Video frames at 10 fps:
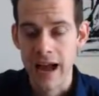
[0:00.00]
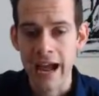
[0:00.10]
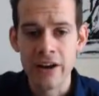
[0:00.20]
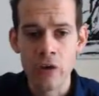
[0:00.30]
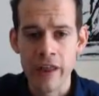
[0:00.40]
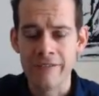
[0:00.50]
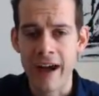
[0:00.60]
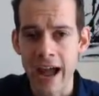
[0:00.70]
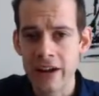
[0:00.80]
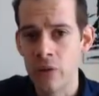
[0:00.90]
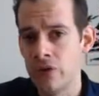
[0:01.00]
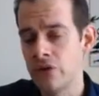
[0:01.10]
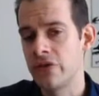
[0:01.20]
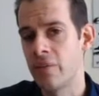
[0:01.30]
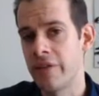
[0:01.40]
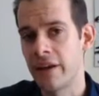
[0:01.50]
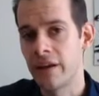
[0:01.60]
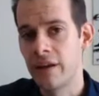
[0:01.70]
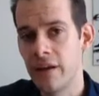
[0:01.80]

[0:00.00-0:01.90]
I know that if I don't do something,